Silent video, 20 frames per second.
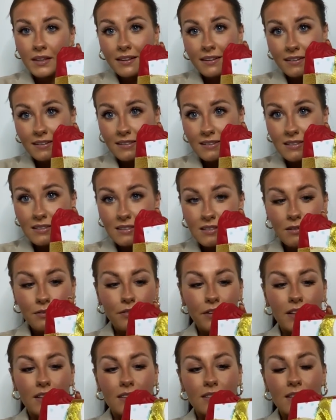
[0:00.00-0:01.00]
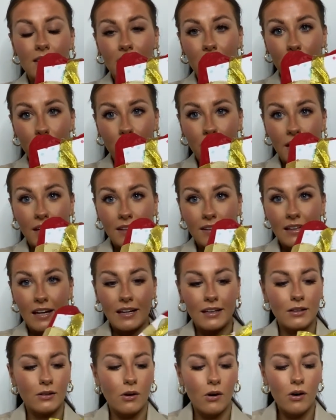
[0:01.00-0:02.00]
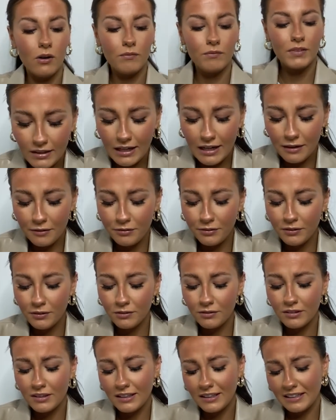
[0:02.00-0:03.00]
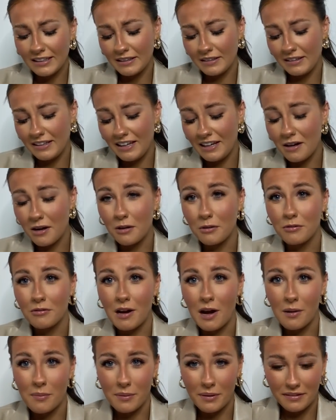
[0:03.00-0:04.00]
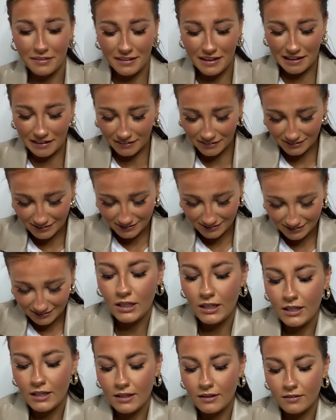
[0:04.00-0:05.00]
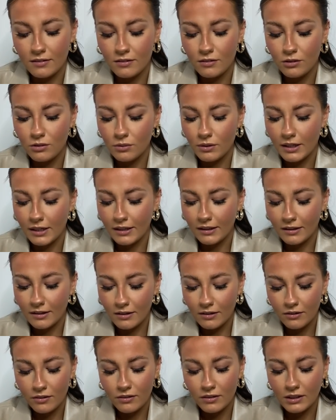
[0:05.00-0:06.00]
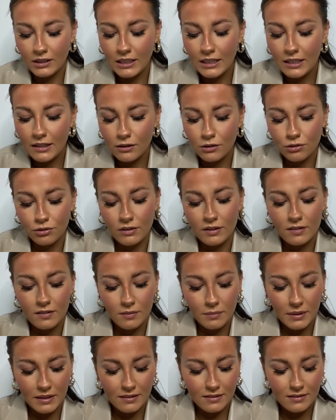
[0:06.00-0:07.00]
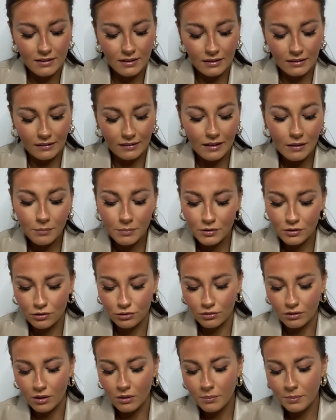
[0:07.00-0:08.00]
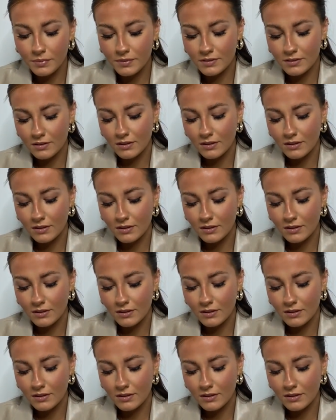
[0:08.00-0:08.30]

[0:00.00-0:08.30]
this is the first little thing that I got. I feel really guilty unwrapping this. It is is doing three Christmas lip scrubs,